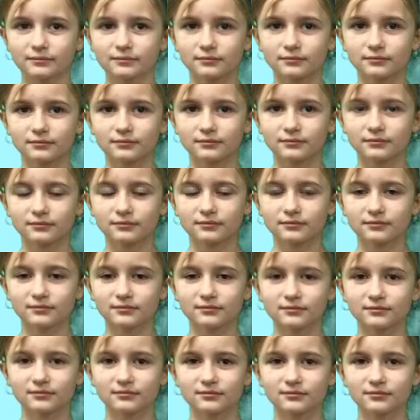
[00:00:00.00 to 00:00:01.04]

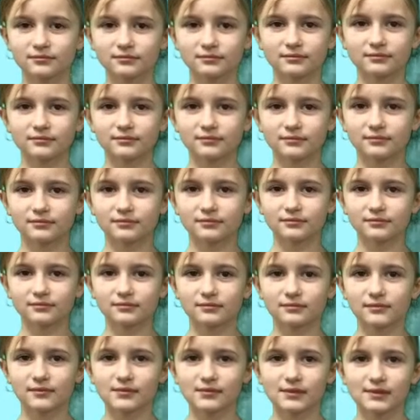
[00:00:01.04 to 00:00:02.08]

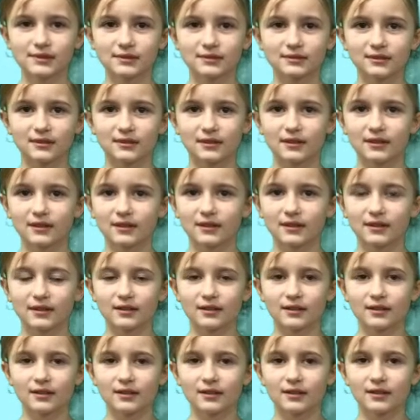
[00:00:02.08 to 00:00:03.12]

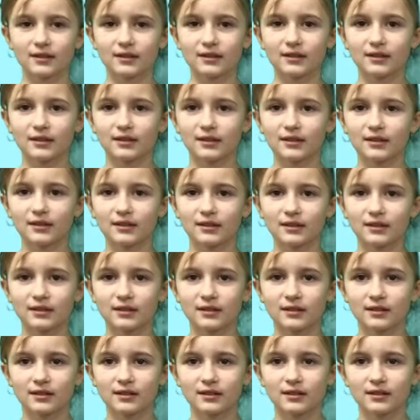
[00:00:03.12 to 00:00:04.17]

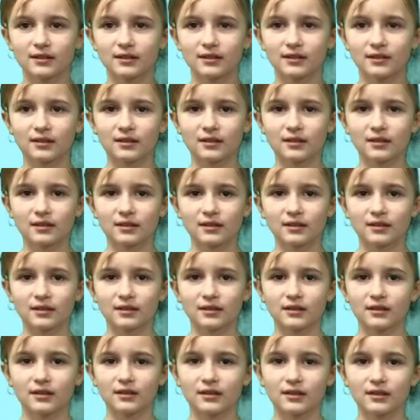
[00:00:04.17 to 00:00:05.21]

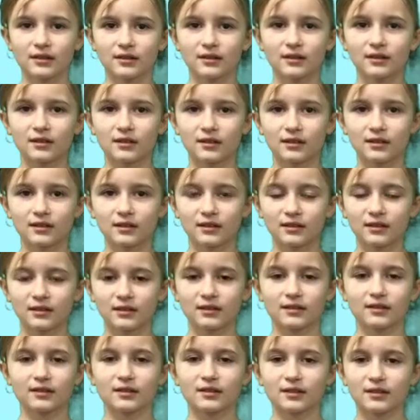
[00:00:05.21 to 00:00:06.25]

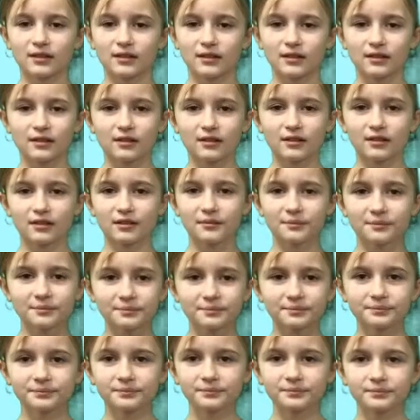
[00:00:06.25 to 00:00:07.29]

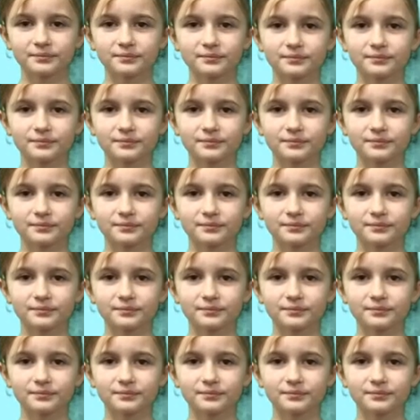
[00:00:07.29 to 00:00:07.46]
(not speaking)